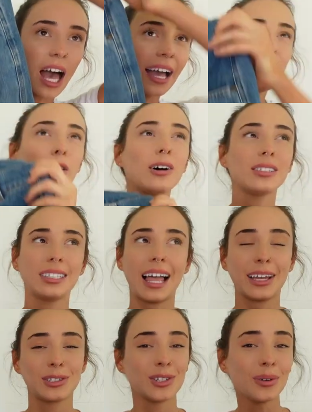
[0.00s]
I got
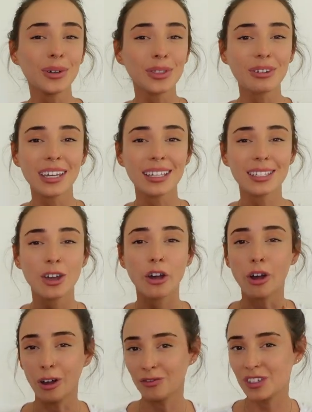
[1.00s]
like 2 or 3 years
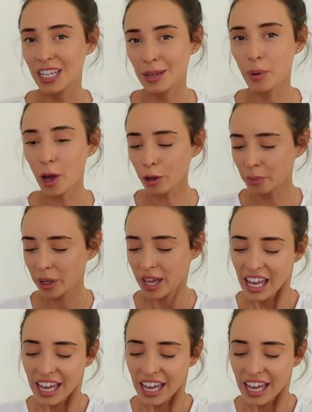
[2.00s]
ago off Depop.